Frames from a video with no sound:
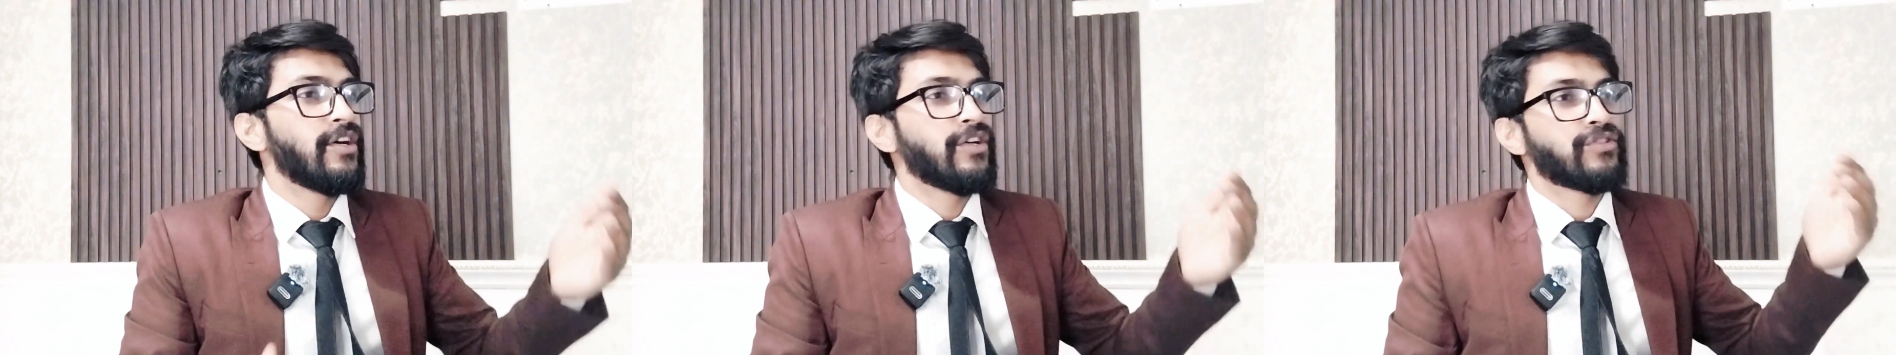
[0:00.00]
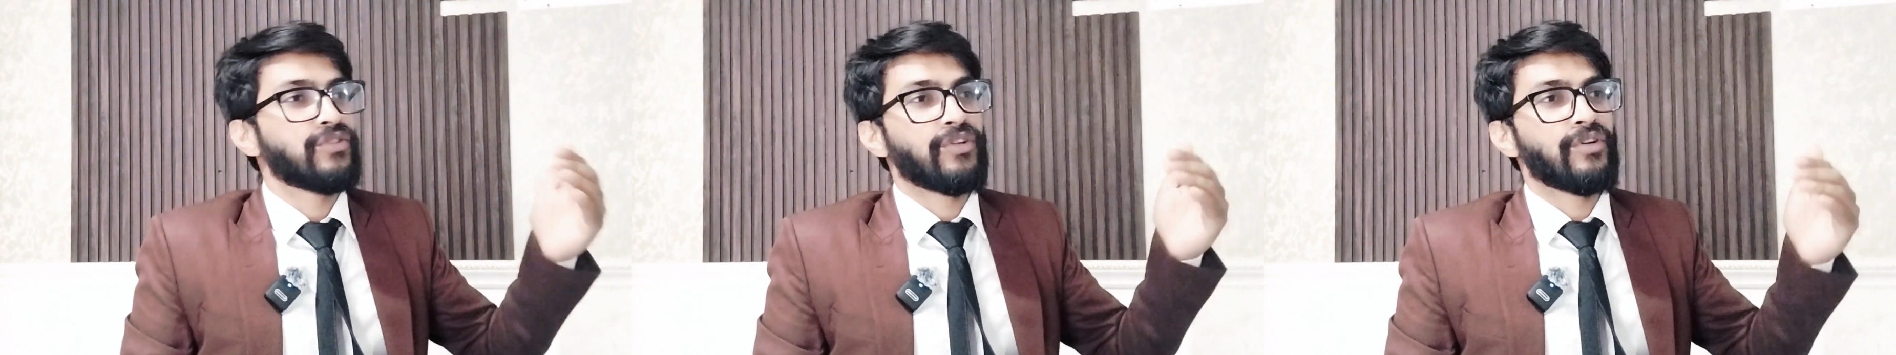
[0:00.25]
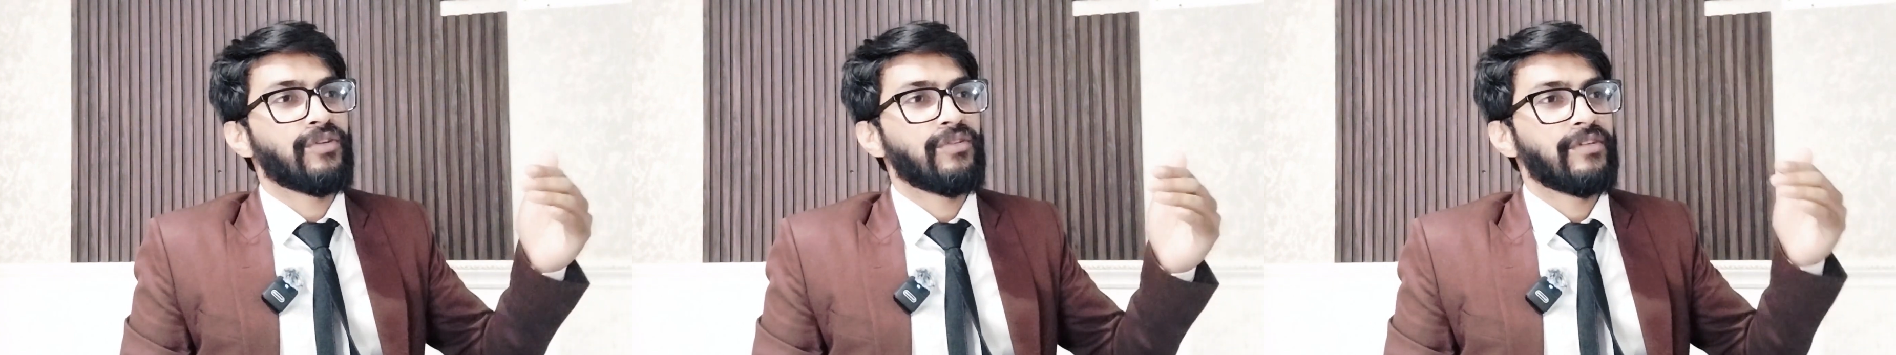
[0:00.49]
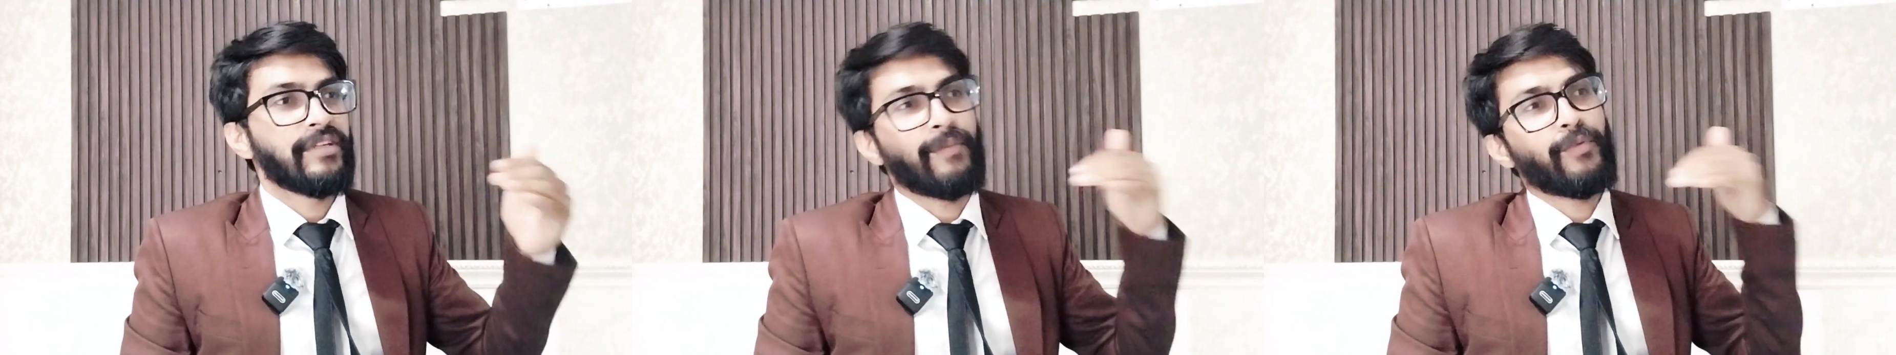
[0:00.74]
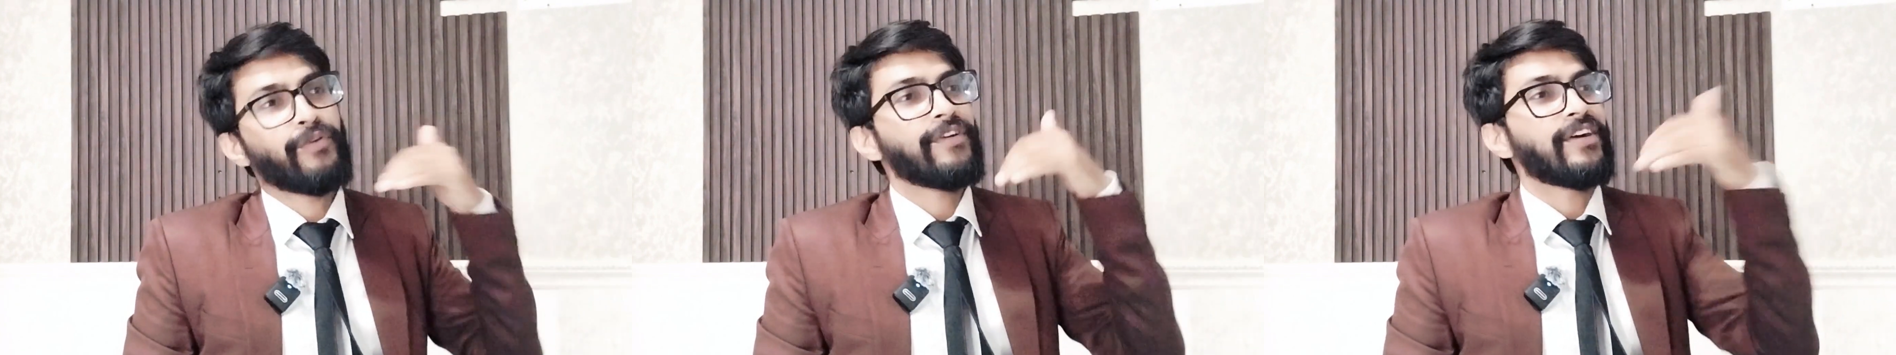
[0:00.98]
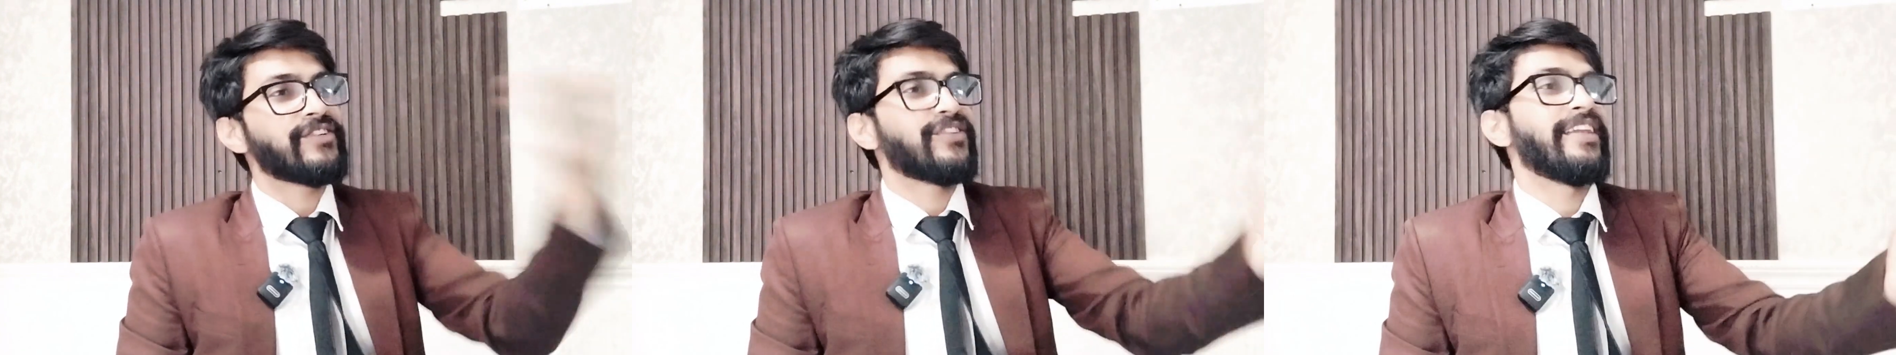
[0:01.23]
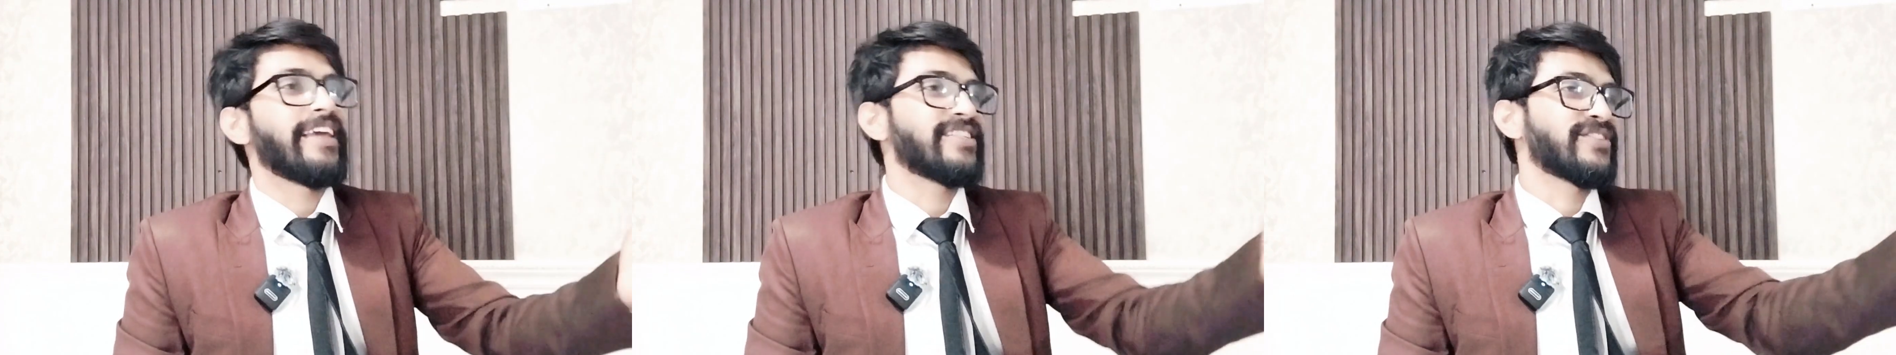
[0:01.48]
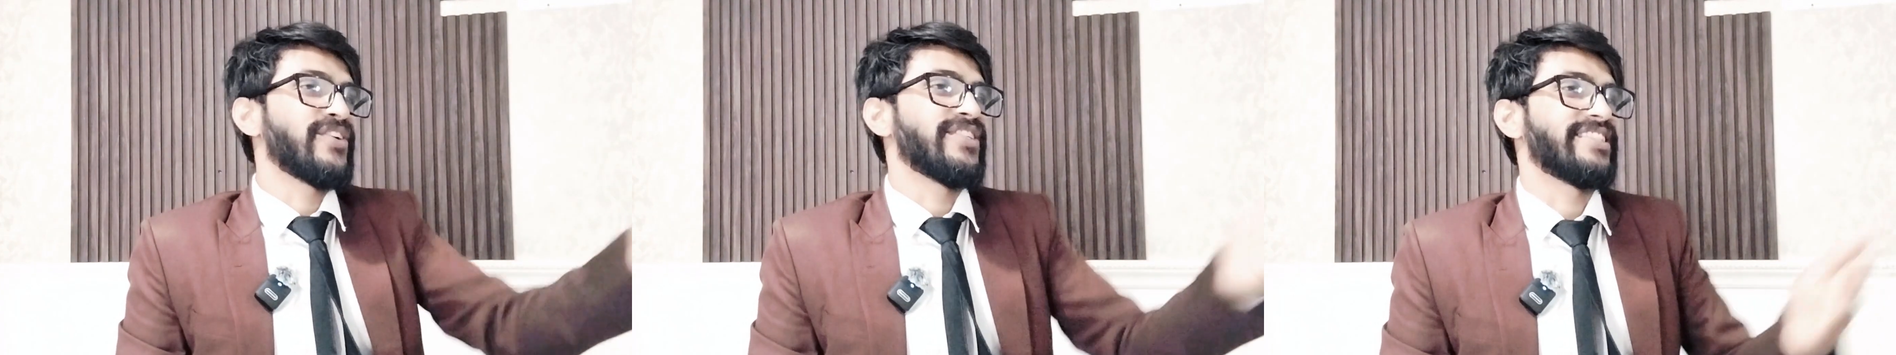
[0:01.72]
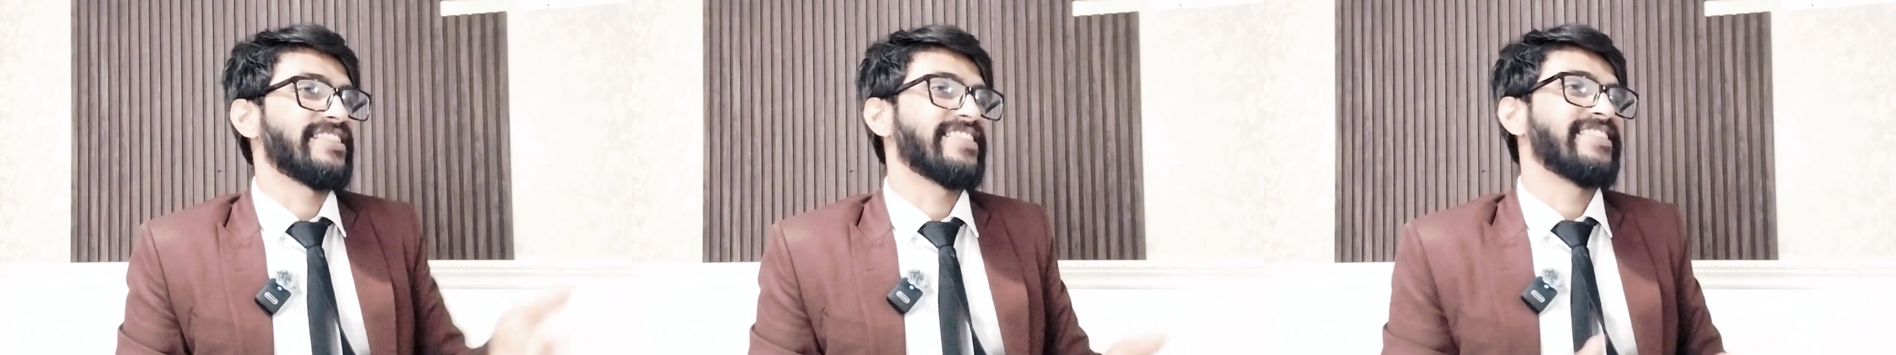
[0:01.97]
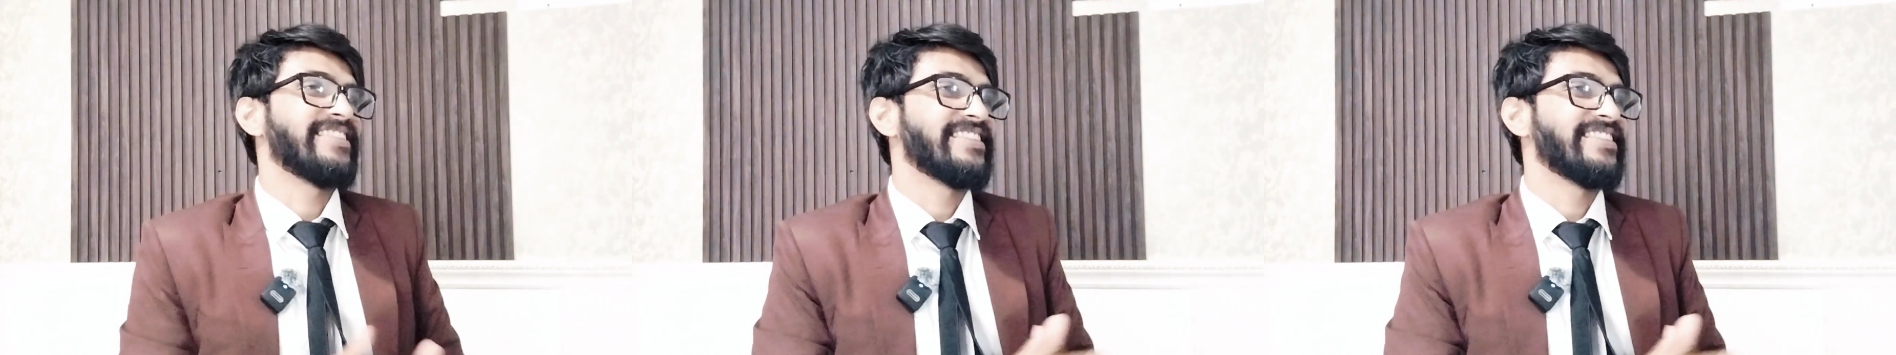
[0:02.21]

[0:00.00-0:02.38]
So moving on to the next question.